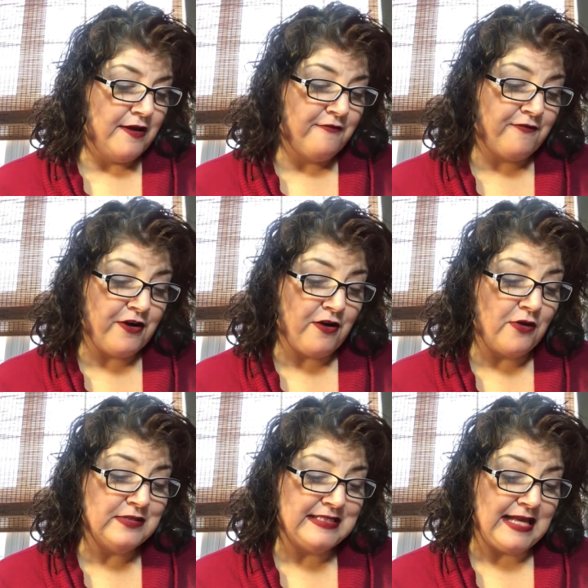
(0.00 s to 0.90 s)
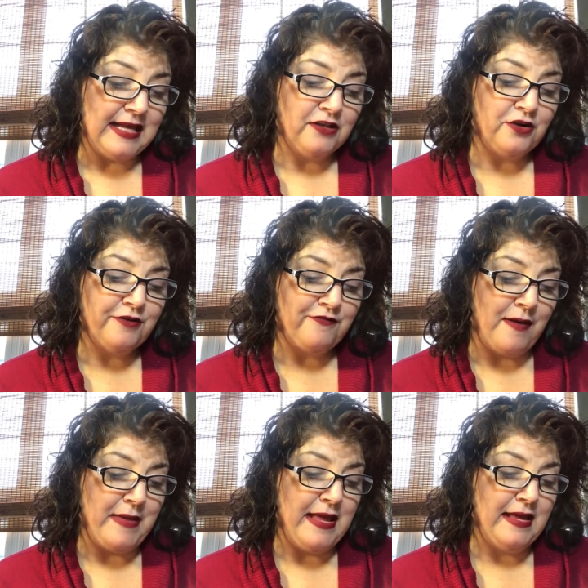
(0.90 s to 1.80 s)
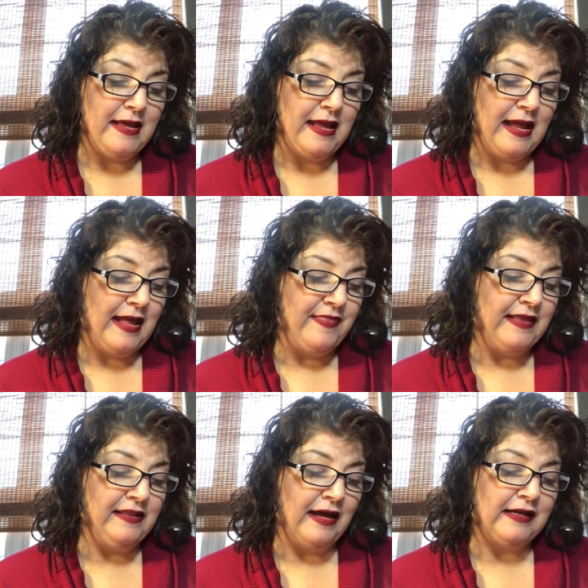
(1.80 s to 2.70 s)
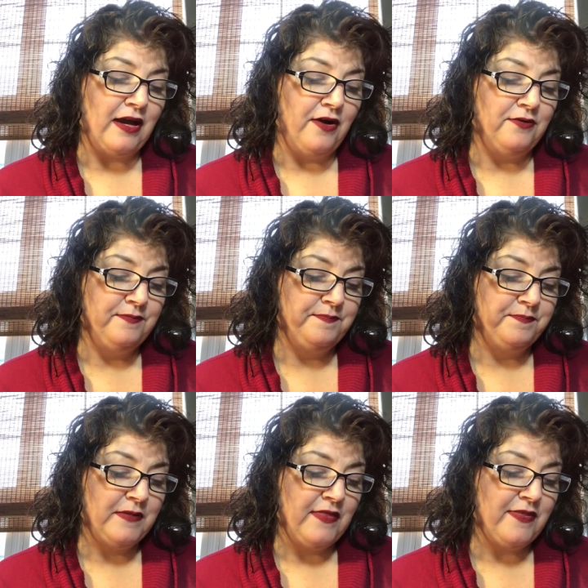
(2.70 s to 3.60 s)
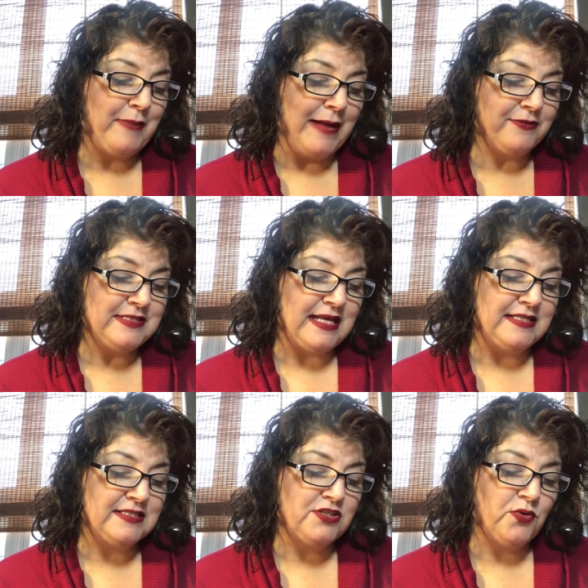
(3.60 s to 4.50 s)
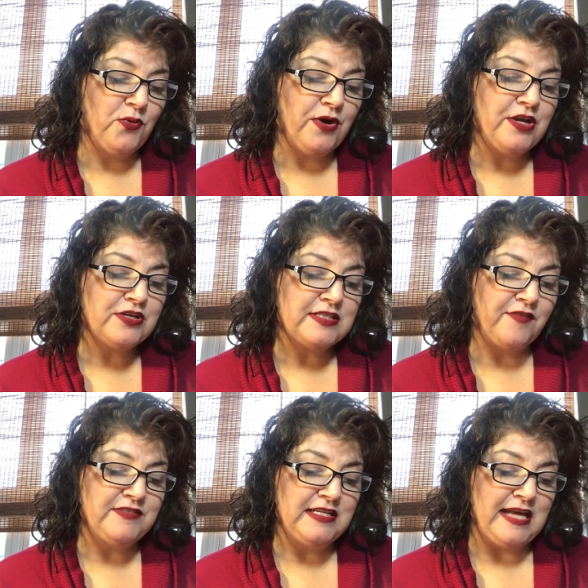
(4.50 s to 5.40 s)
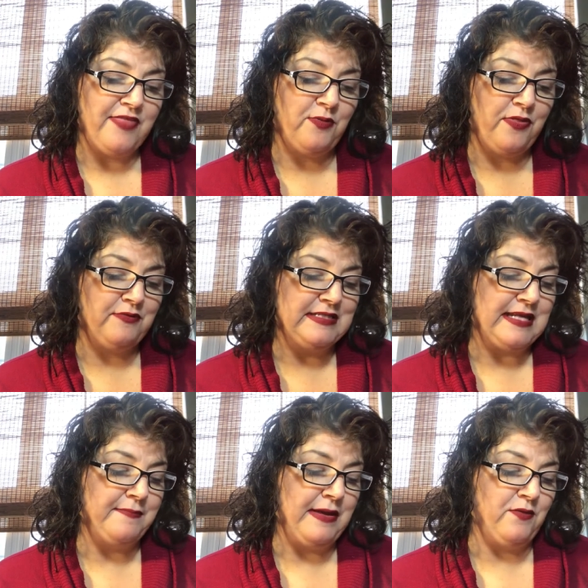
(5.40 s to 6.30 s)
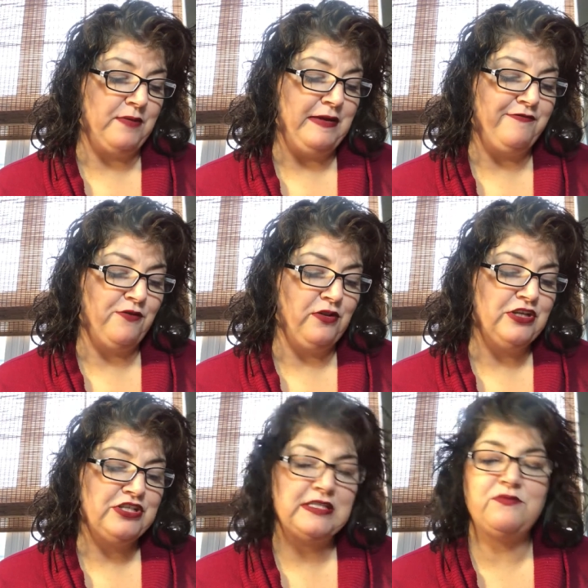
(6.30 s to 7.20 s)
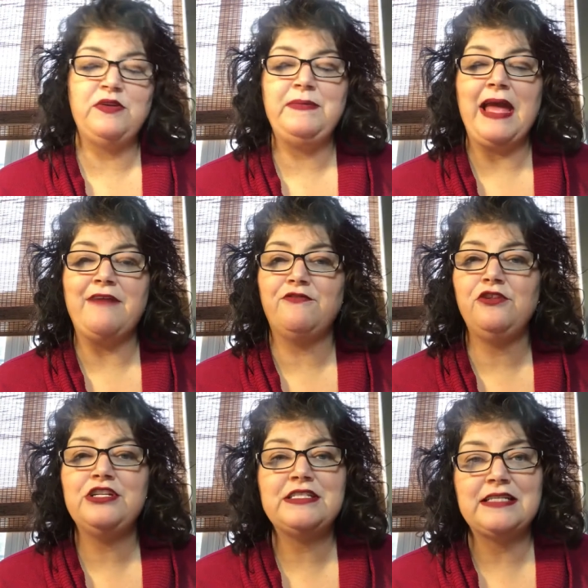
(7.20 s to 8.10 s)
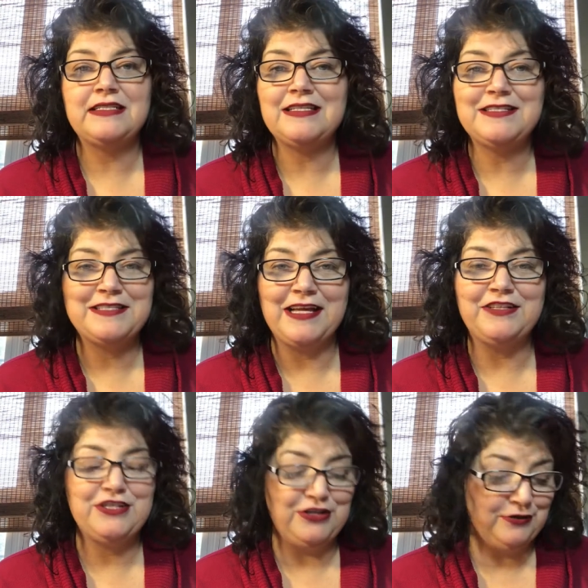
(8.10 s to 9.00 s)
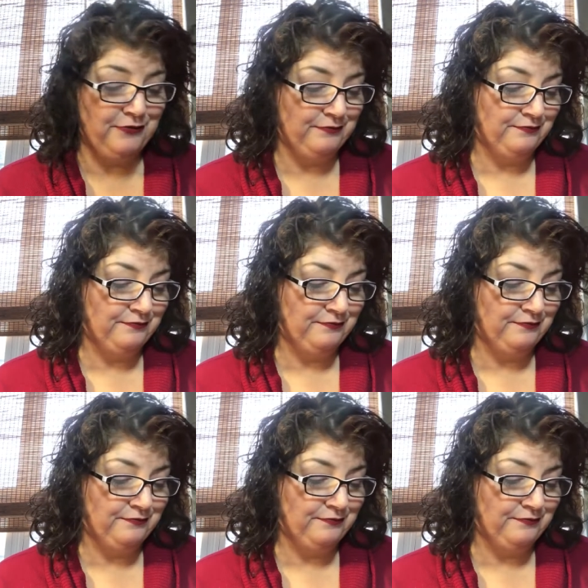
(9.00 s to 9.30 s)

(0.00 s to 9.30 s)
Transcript: For your own sake, learn from it and then let go the Bible says to worry yourself to death with resentment would be foolish would be a foolish senseless thing to do.